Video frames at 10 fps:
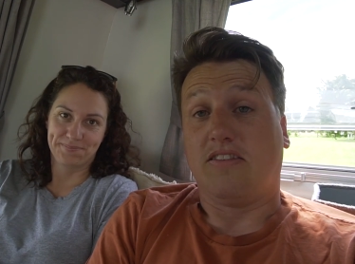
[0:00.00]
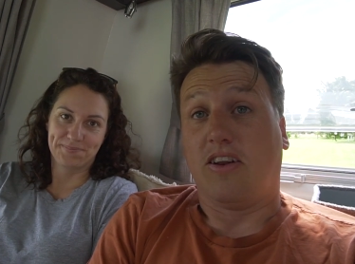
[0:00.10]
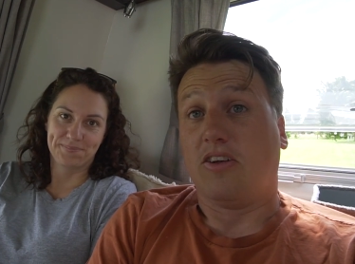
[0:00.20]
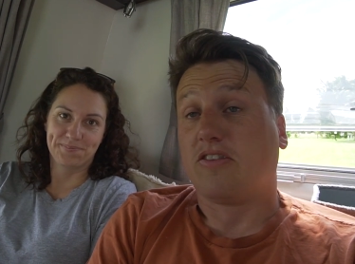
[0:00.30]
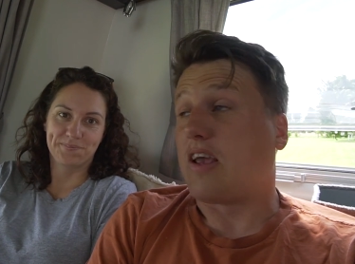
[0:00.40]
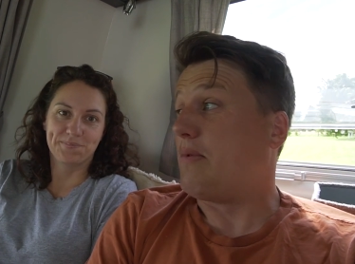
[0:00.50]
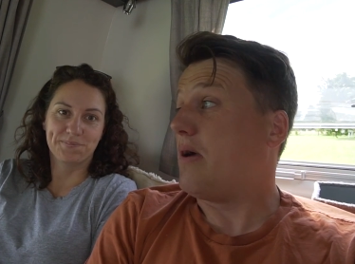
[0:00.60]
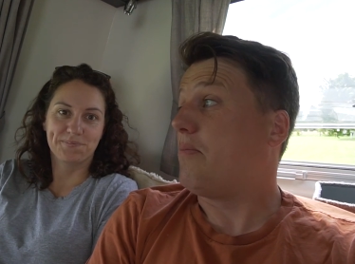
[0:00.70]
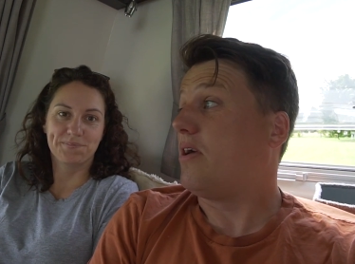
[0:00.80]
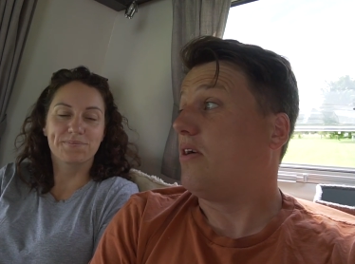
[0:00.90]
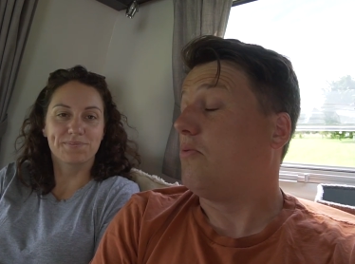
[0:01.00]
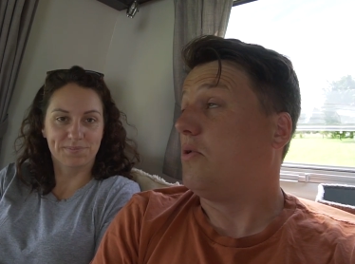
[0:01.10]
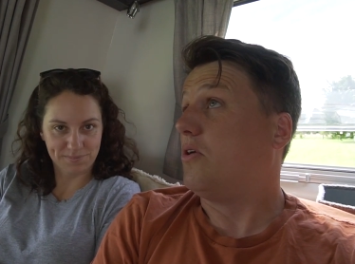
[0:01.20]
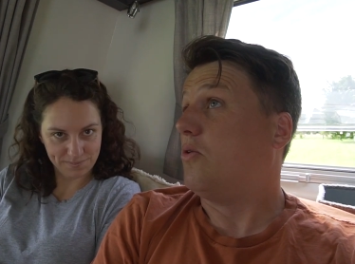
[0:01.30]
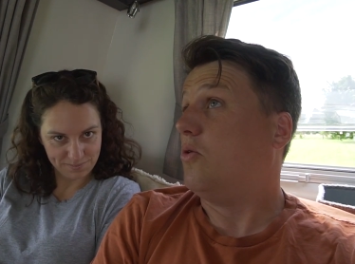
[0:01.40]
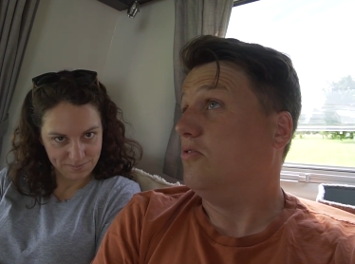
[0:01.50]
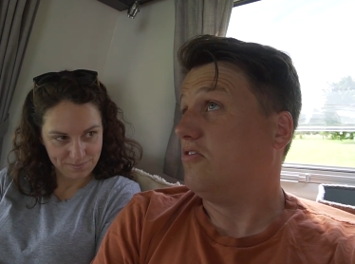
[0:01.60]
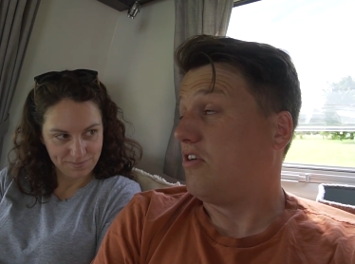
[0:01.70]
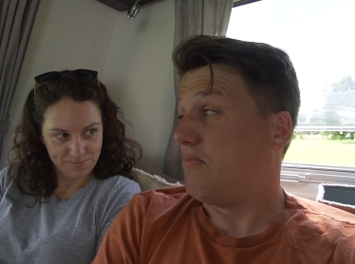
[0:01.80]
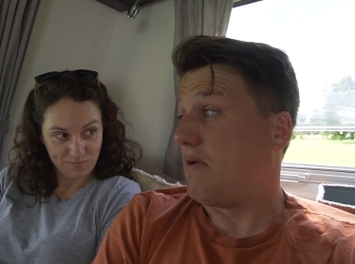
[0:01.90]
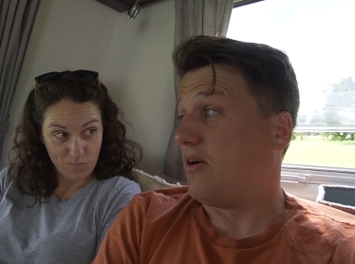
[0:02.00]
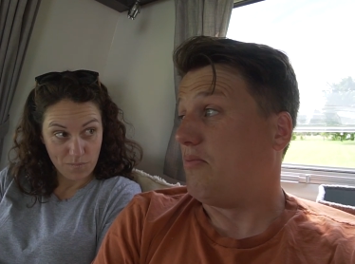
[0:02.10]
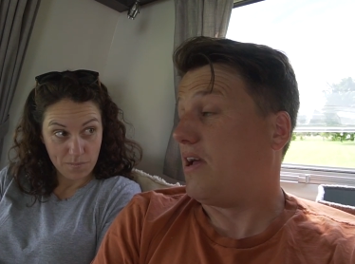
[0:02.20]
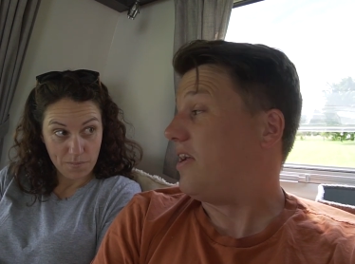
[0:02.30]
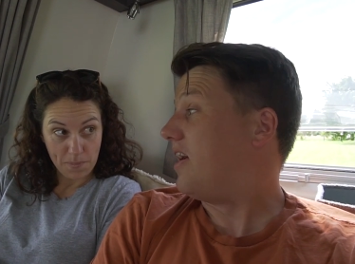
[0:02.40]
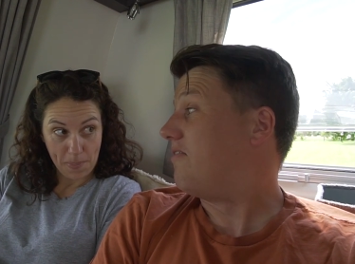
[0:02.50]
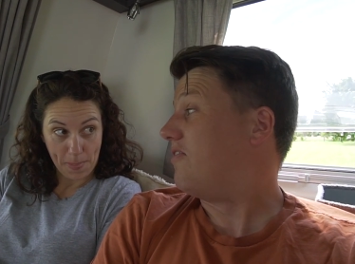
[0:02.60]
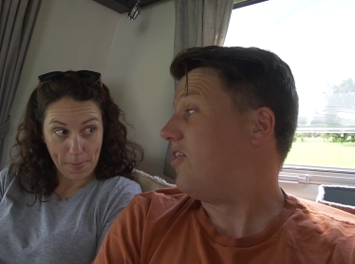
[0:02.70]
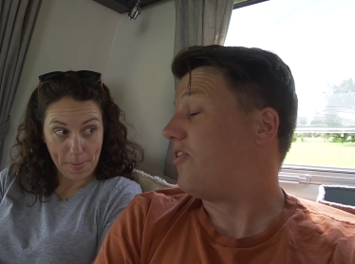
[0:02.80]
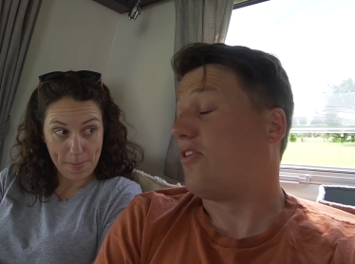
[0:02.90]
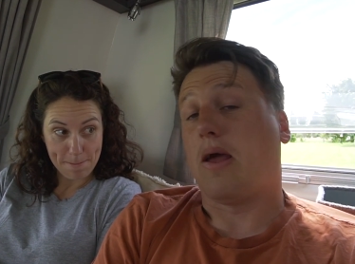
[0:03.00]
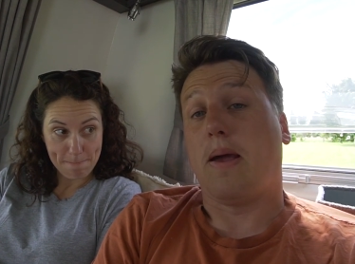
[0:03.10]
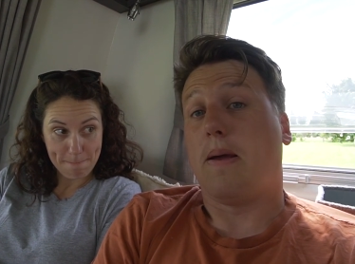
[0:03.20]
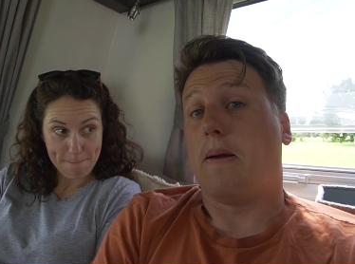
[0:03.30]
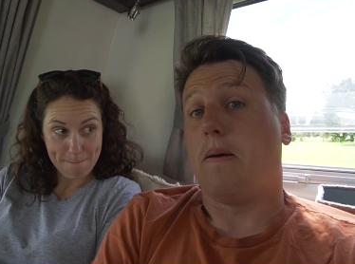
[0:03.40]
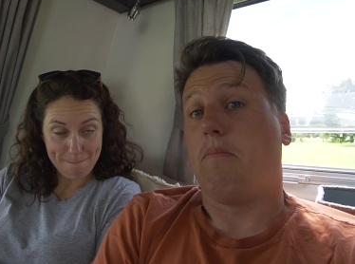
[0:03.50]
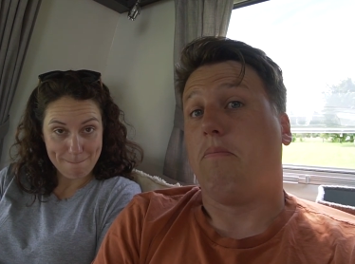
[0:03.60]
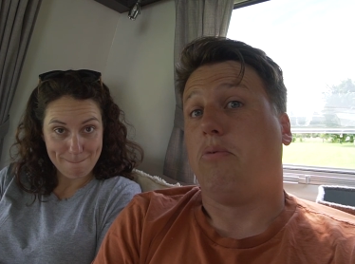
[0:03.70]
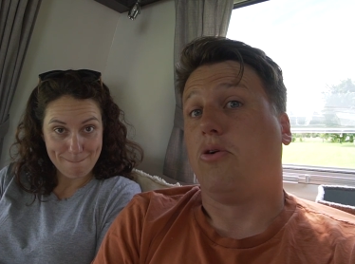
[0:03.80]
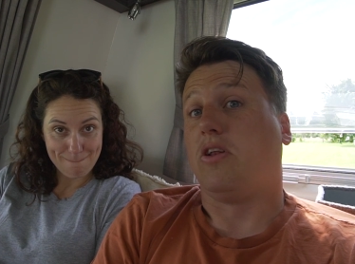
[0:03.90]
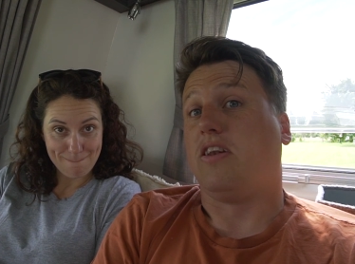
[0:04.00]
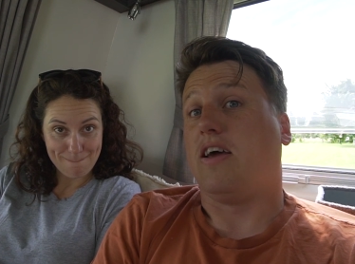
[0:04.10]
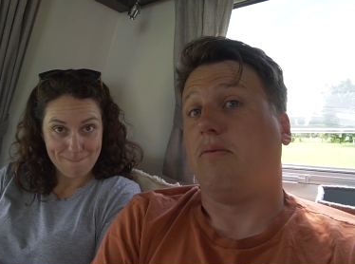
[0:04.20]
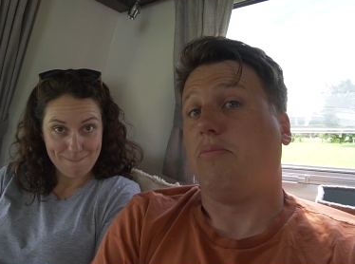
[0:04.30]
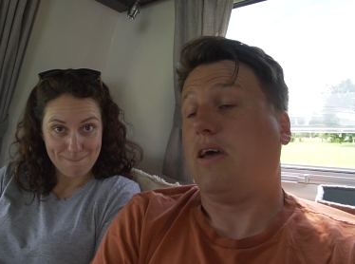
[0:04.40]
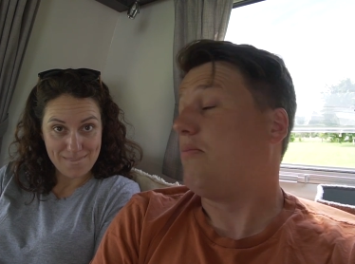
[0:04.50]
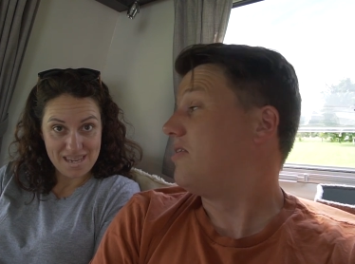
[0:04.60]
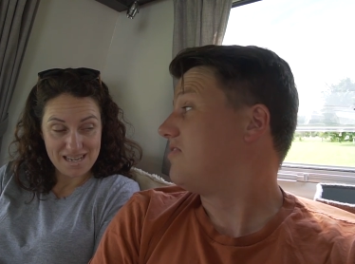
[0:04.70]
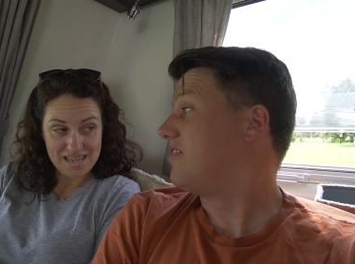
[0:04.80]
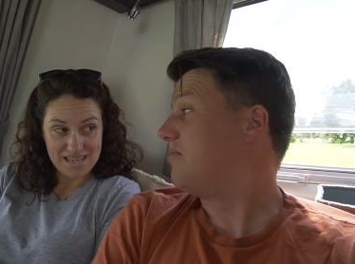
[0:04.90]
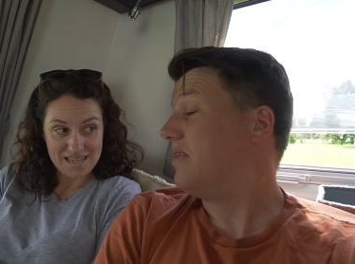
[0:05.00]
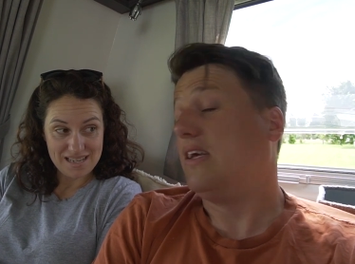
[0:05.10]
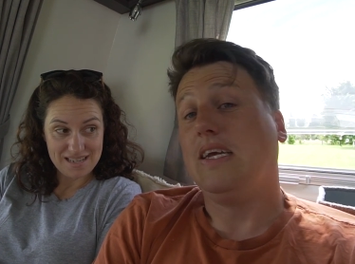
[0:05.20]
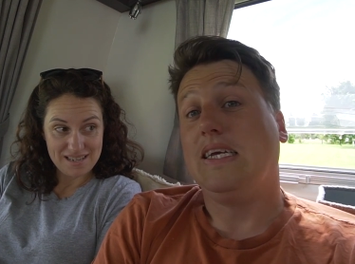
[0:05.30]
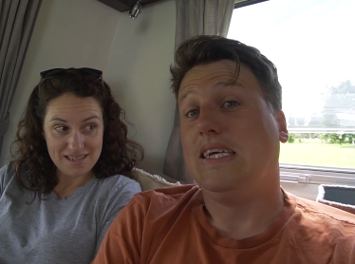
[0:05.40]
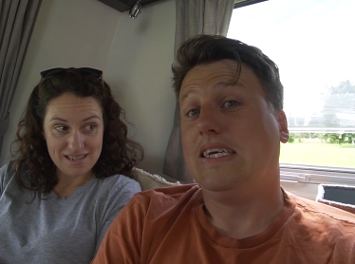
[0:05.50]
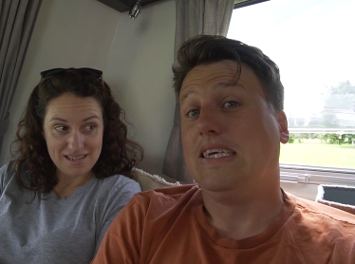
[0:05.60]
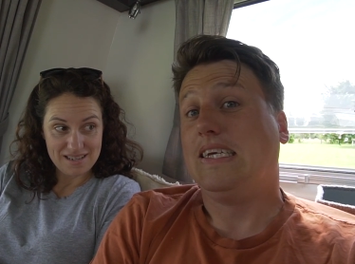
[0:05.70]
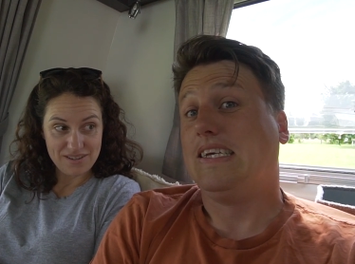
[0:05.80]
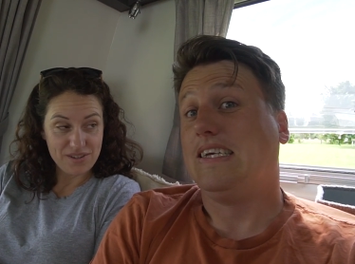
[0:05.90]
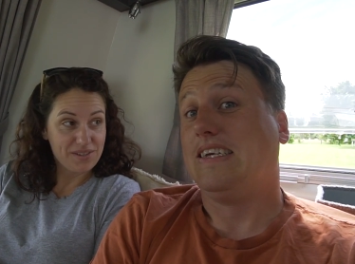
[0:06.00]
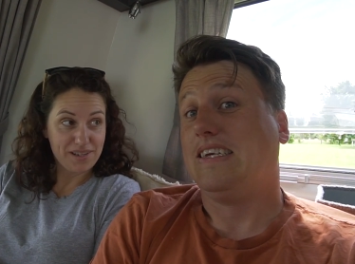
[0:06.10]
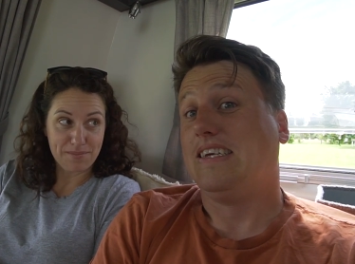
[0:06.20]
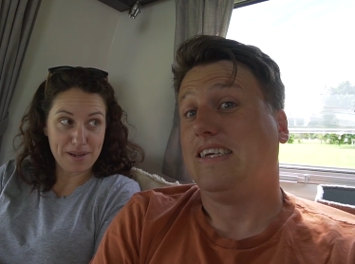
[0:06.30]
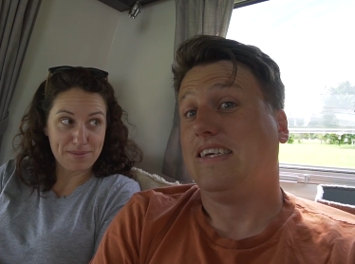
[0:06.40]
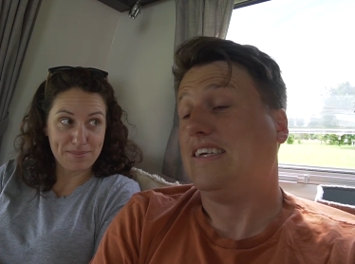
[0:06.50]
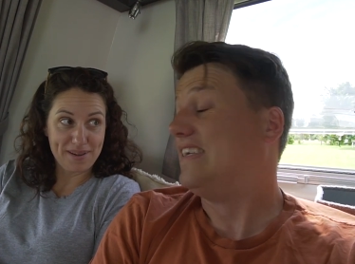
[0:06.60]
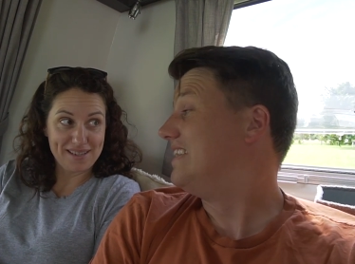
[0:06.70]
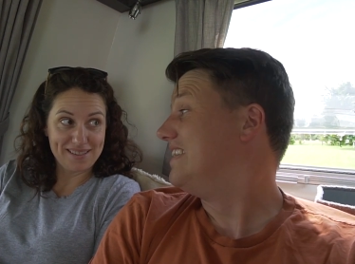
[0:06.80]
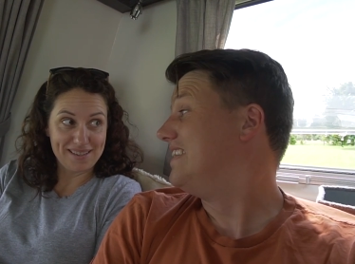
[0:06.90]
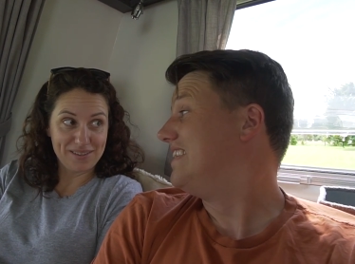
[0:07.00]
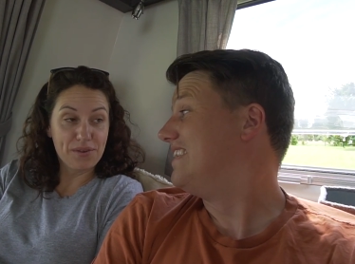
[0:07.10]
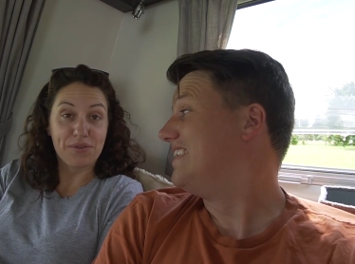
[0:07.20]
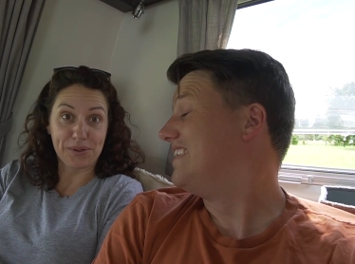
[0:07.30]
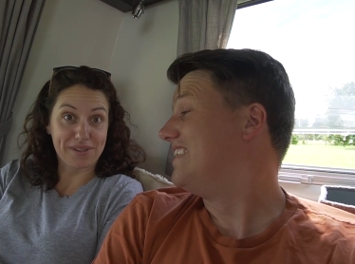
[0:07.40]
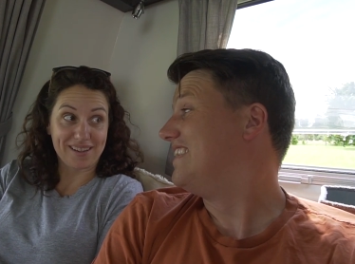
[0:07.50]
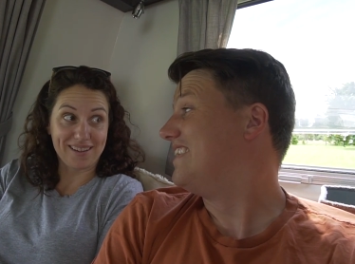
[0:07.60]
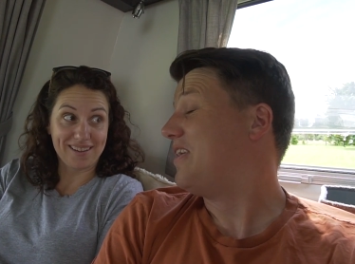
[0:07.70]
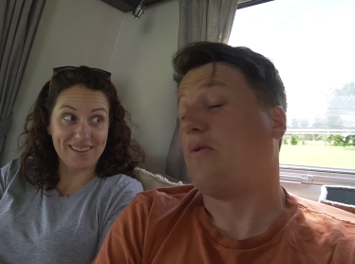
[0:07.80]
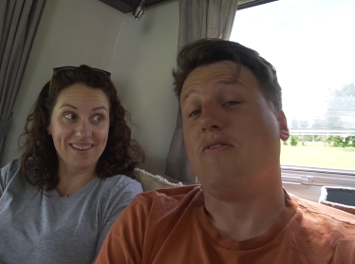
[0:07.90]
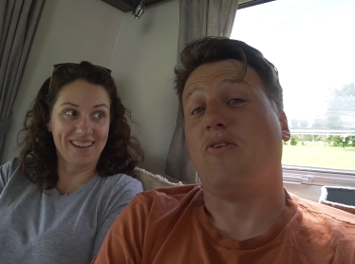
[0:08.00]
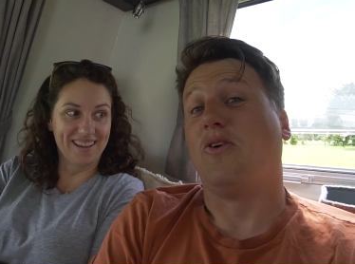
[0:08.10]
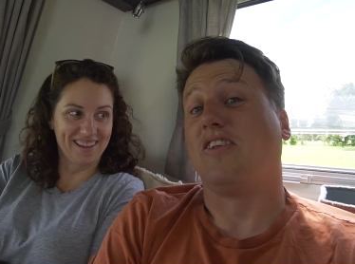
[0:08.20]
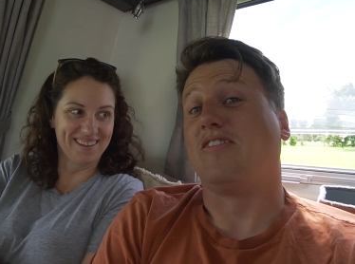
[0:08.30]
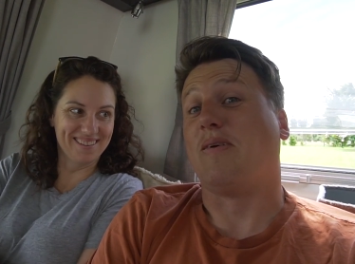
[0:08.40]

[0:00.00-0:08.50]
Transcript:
Speaker 1: so loads come up. We also may or may have not put a down payment on something.
Speaker 2: No down payment made yet. We've ordered it. We've
Speaker 1: ordered